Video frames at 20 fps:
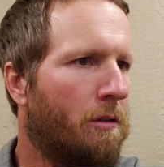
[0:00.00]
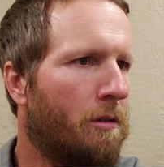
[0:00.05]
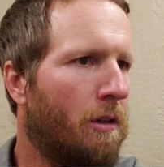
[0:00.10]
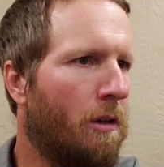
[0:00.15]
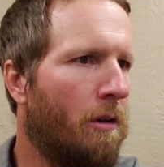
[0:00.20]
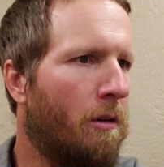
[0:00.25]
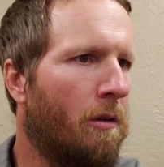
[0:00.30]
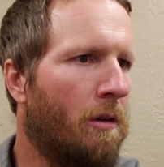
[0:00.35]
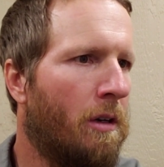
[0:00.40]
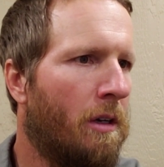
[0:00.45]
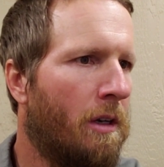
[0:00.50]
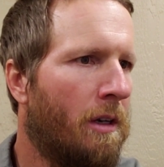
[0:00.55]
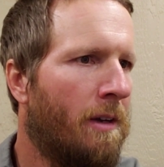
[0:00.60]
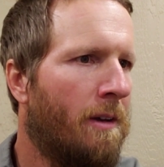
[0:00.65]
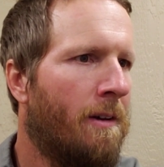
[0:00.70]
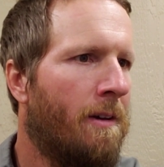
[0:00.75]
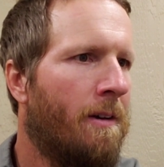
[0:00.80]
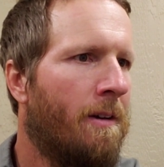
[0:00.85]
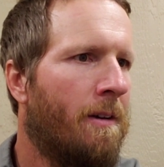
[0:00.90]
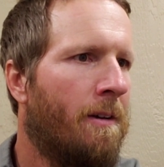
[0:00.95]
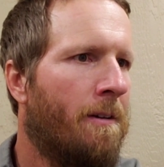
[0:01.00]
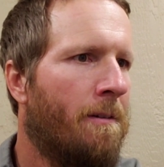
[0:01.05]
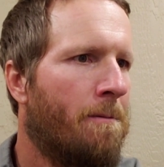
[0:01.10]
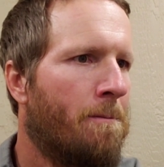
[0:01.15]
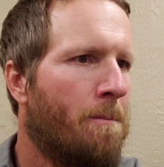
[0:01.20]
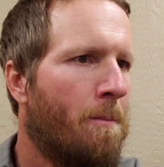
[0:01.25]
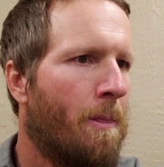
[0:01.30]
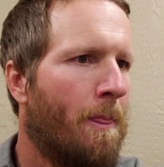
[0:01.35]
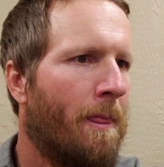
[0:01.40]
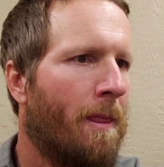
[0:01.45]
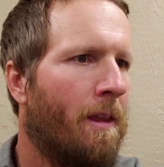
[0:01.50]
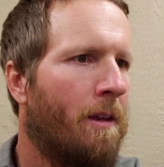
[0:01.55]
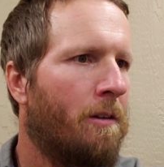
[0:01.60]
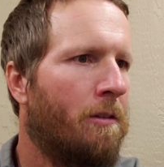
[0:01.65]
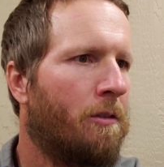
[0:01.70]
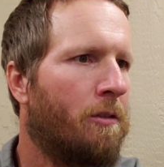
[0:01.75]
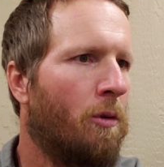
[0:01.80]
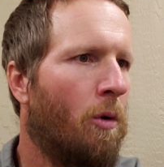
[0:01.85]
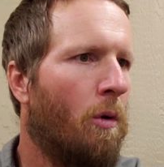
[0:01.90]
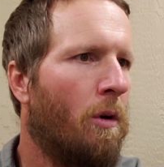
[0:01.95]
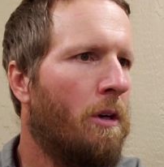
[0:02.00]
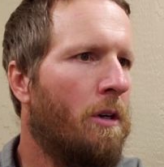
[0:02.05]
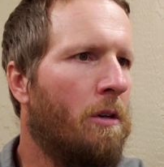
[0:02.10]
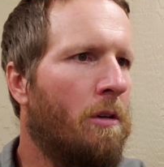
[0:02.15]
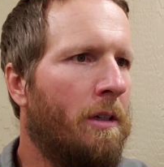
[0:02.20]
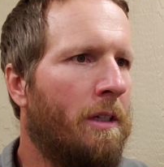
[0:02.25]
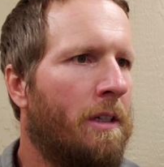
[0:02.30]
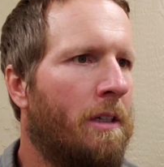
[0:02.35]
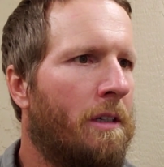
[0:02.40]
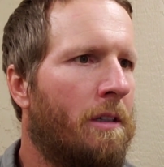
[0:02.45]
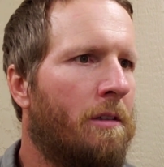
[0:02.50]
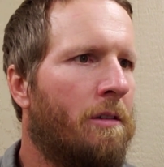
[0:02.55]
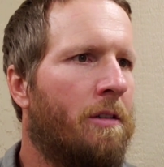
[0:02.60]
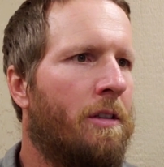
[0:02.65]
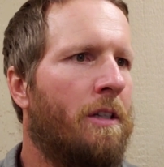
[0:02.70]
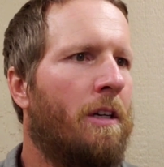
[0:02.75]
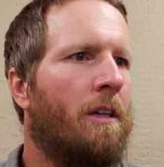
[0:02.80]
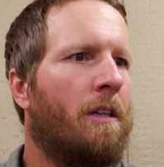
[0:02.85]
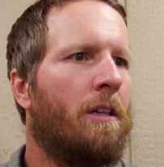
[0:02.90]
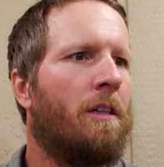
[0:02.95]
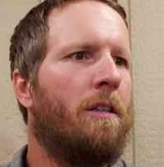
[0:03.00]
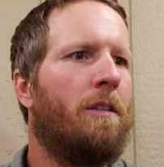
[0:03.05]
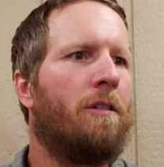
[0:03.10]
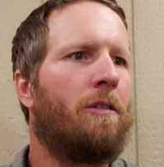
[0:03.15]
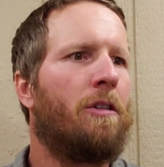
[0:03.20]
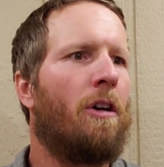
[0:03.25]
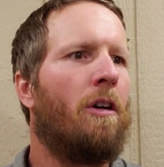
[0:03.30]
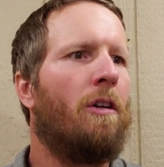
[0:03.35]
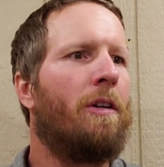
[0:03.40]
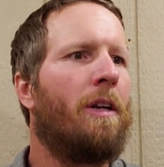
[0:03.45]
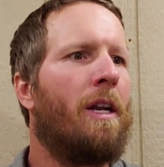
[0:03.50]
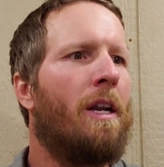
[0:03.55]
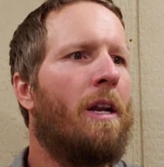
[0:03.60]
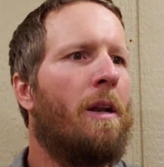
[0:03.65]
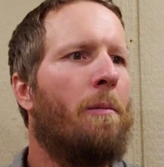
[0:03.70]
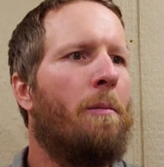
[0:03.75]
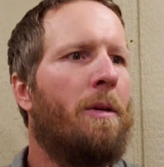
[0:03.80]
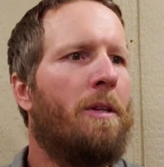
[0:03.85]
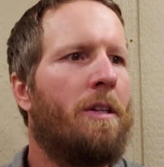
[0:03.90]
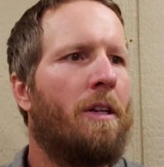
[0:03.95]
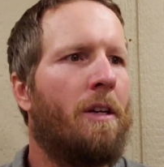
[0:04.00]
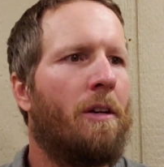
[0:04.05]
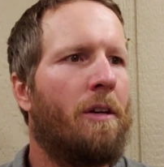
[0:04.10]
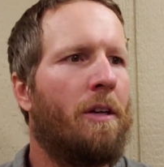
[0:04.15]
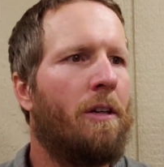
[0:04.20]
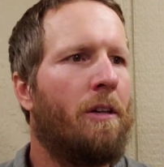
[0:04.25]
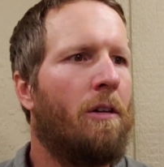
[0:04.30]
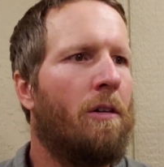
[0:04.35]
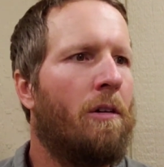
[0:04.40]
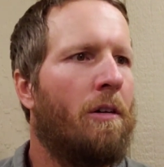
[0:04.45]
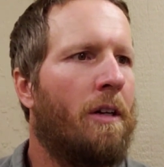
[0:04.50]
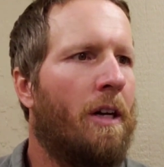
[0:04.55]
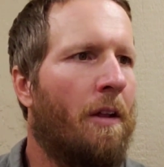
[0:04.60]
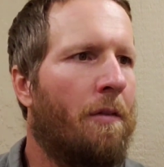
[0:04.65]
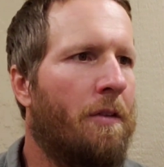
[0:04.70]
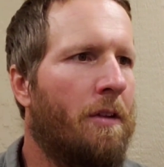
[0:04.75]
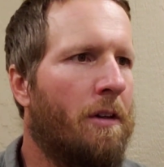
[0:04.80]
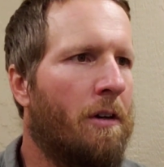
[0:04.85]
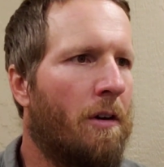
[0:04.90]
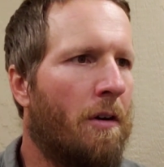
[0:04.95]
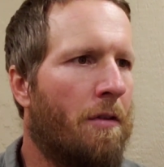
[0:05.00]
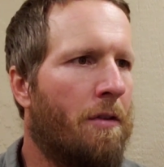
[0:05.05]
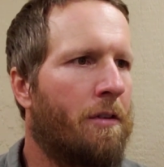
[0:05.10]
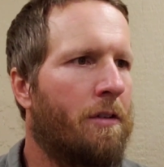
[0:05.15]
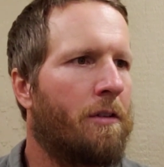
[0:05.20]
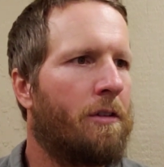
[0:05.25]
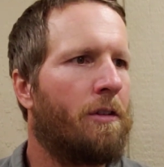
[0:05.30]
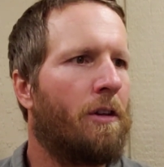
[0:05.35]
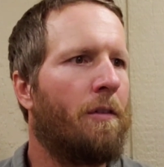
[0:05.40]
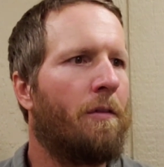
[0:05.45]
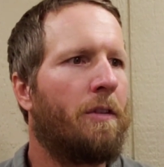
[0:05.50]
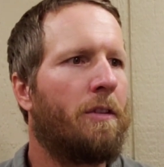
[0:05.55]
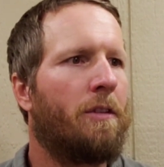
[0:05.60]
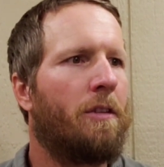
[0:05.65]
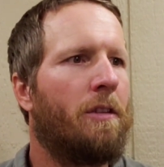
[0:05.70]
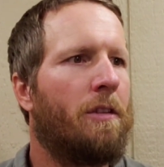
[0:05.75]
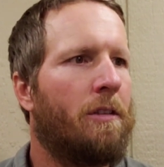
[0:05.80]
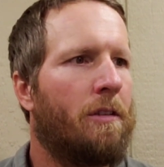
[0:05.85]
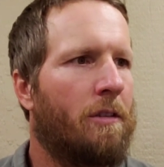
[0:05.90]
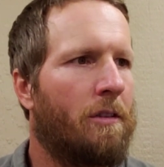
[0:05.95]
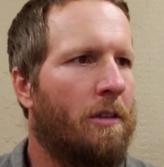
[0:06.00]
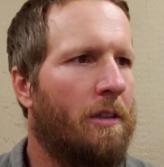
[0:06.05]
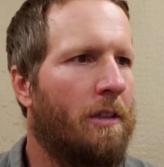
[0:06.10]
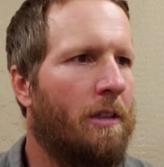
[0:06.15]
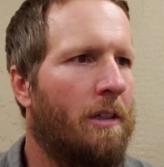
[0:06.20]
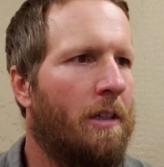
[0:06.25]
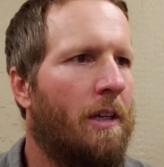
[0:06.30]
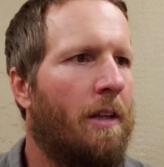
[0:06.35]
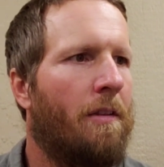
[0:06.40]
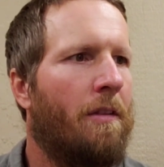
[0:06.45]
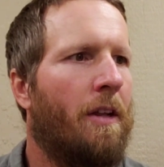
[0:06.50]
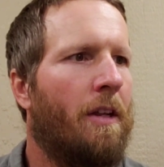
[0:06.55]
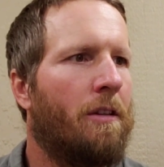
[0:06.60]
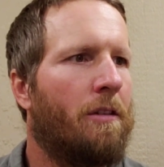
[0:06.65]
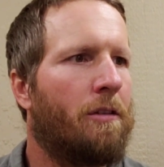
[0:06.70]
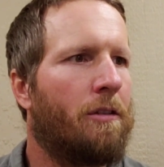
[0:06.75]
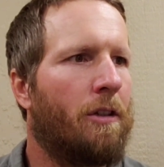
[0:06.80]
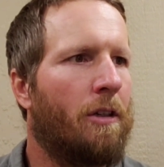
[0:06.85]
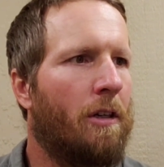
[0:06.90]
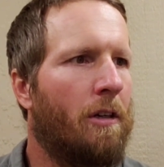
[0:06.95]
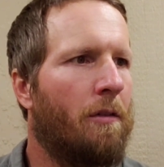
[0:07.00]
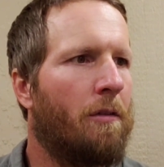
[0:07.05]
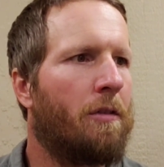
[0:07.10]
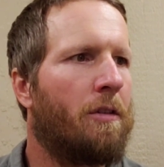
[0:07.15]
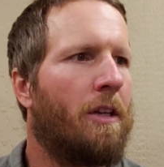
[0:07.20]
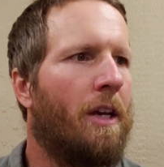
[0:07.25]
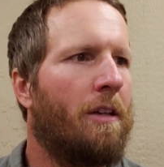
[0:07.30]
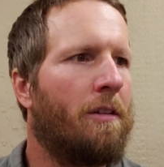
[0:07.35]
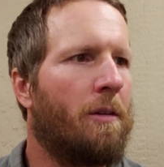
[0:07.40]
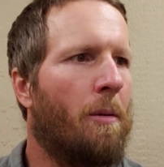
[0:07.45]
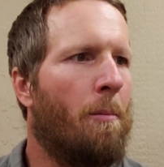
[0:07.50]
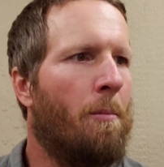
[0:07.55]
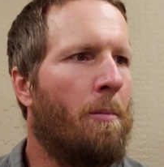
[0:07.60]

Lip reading: So soil is the unconsolidated material at the Earth's surfaces that serves as a